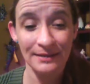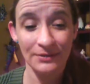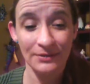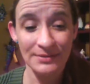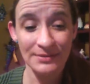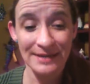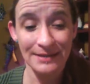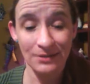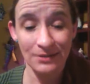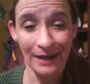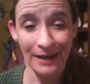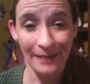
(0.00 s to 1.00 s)

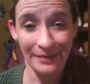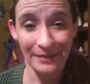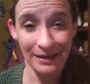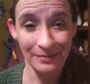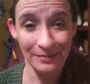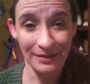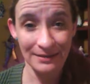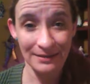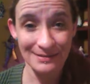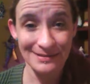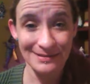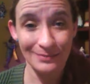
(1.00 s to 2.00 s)
are happening
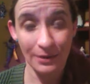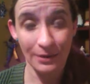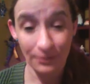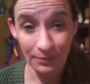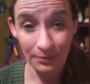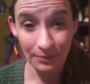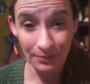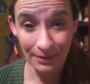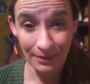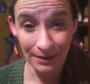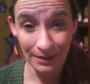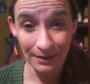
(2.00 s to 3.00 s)
because, we're